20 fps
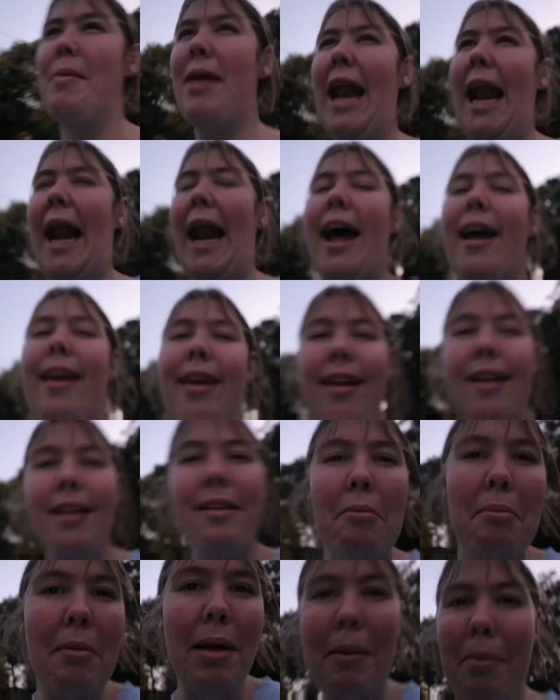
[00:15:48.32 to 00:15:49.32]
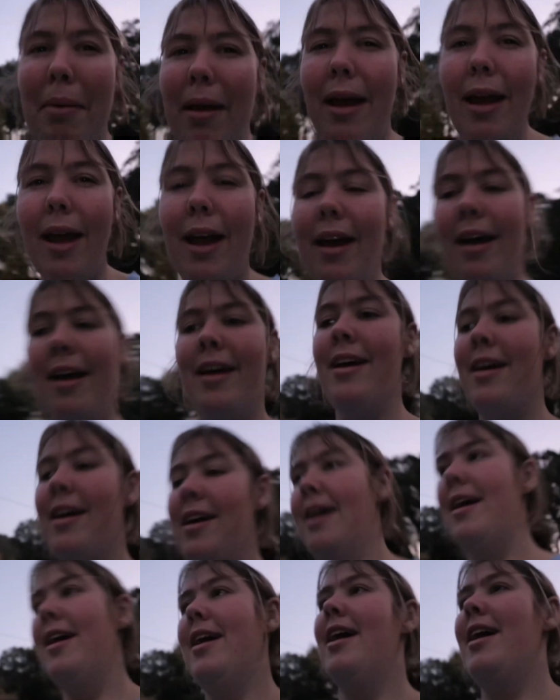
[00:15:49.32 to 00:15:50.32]
and onion maybe,
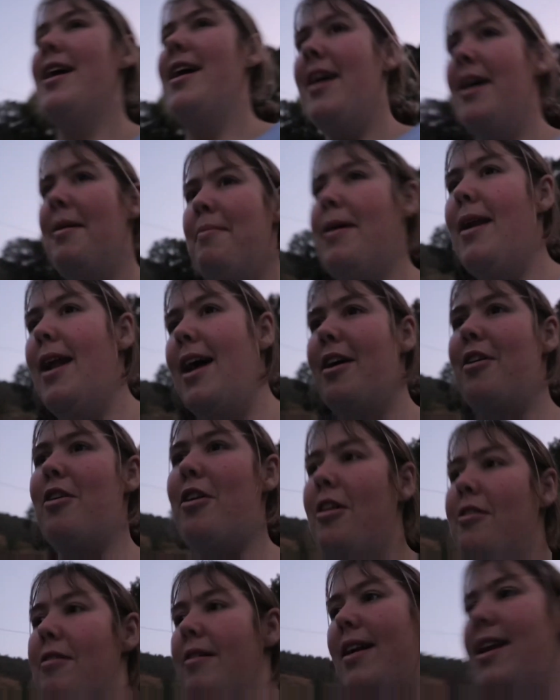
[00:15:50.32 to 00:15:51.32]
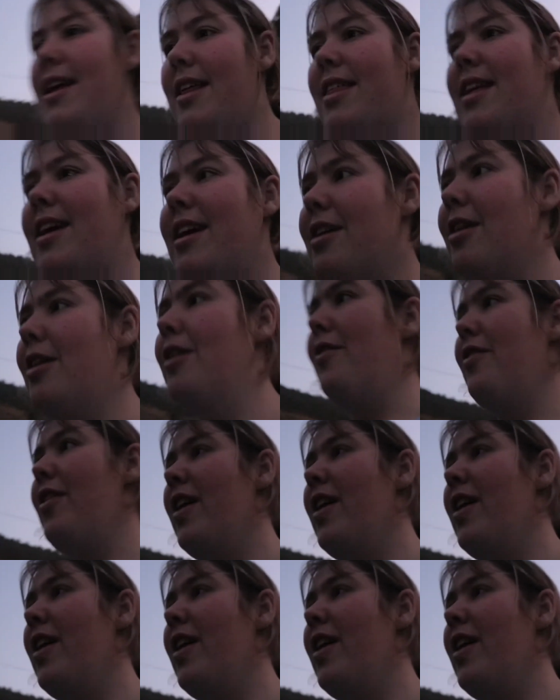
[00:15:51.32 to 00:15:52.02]
but I can't really think of,